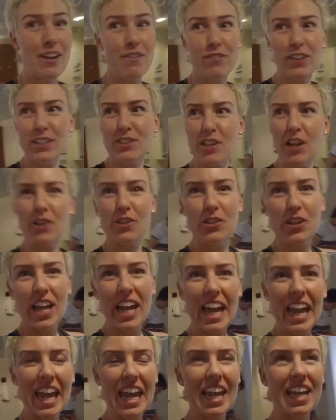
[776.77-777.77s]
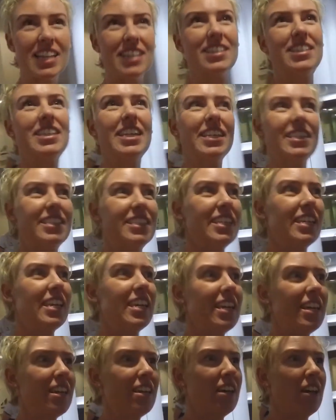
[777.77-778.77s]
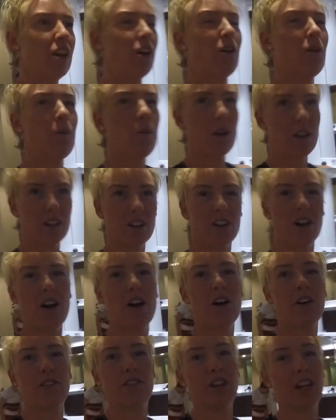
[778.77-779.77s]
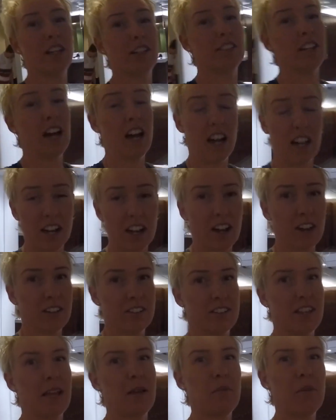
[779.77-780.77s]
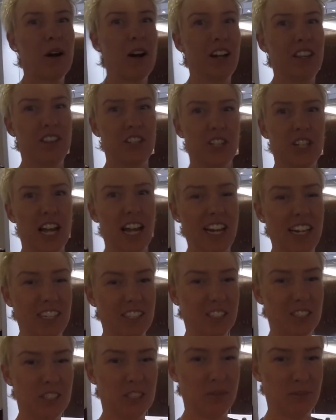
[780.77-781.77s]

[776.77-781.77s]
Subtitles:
if I don't hit 61.5 and under, I can't take part in the challenge.